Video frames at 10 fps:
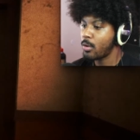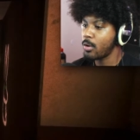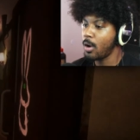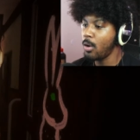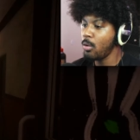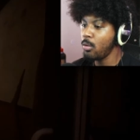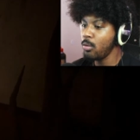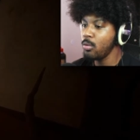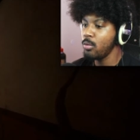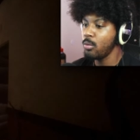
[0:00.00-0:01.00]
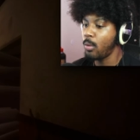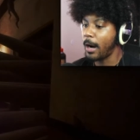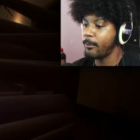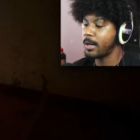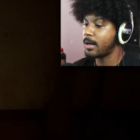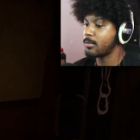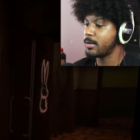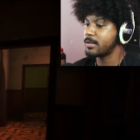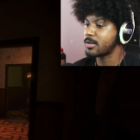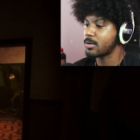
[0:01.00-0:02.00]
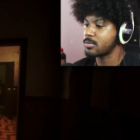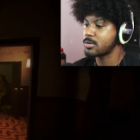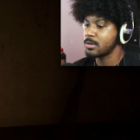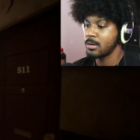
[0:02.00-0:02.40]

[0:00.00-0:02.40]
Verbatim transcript: No! Why we gotta run in circles?